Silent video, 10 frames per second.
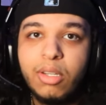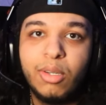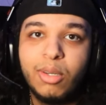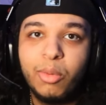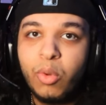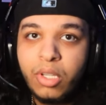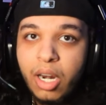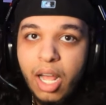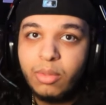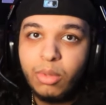Well, that
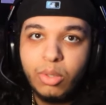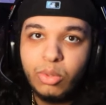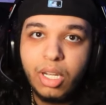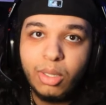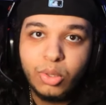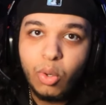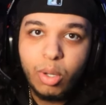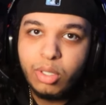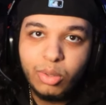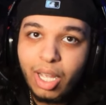ass, bro. You think I'm
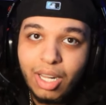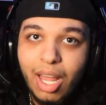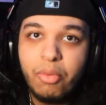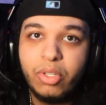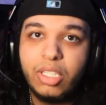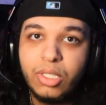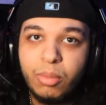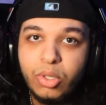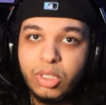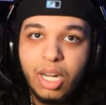joking? You can't laugh at that shit,
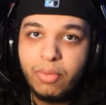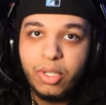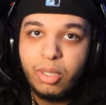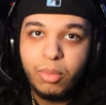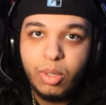bro. Shit not funny, bro.